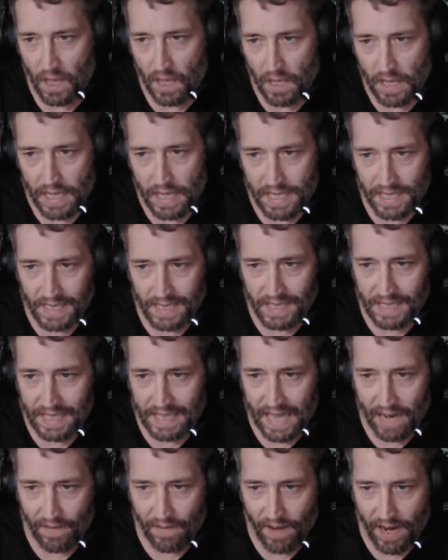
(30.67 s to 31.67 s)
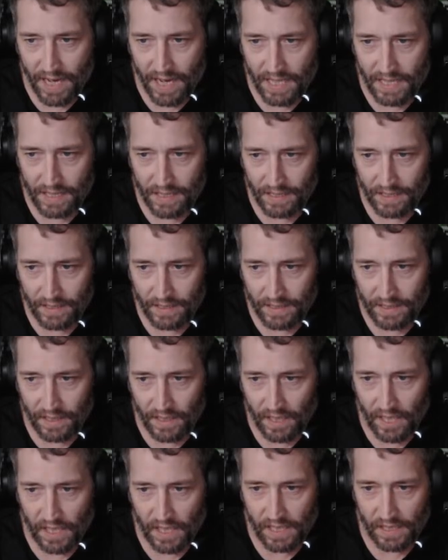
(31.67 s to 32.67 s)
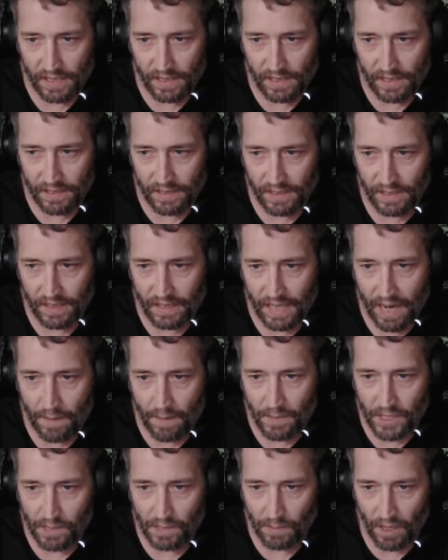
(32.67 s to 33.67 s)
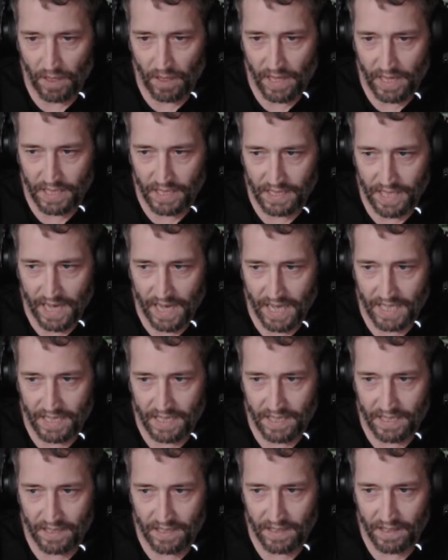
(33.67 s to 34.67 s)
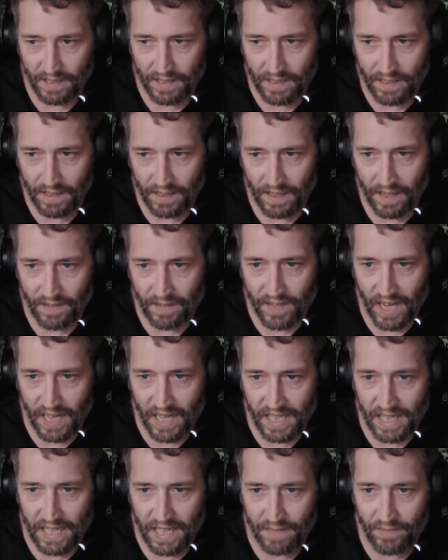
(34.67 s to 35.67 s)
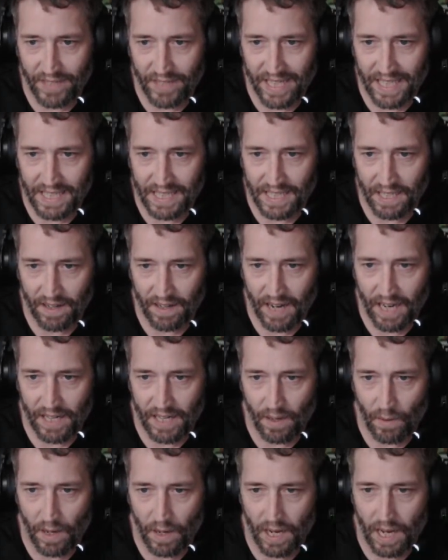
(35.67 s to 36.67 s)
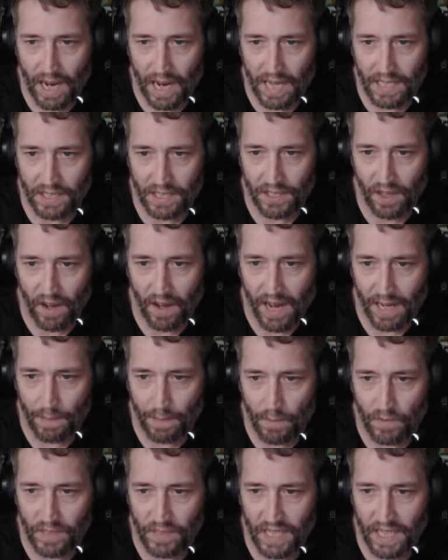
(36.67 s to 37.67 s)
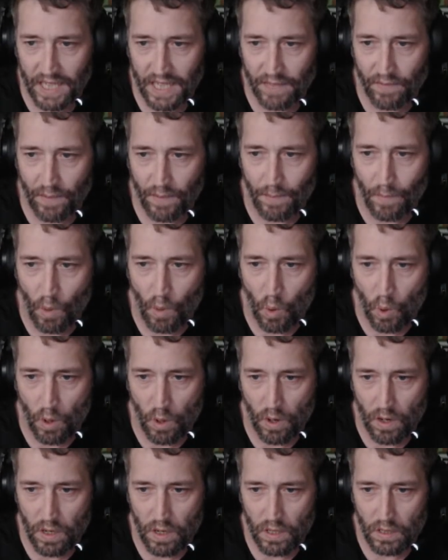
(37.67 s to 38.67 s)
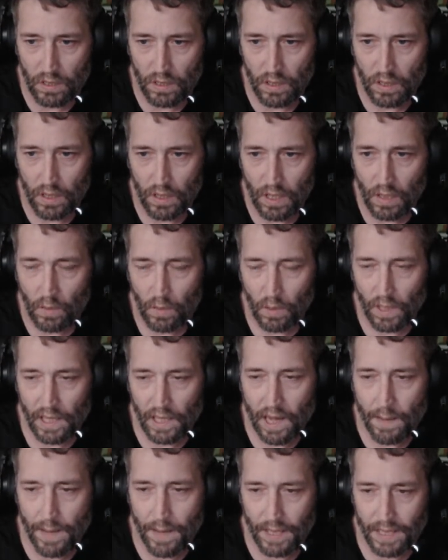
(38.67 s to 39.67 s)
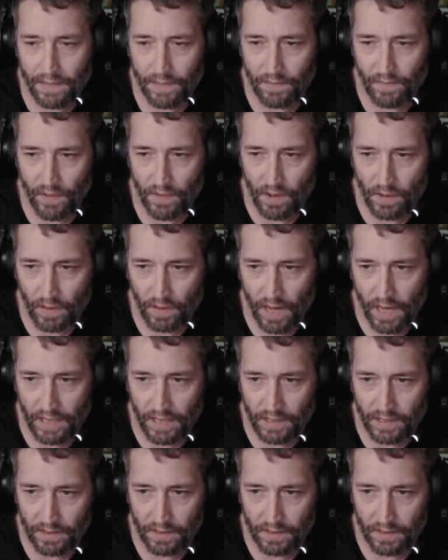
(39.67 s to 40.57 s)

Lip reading: It doesn't stay right. So look how much smaller that is, guys. I've gotten it even easier. And you know what? I just thought I could move this in even more. We're going to compact it even further, guys.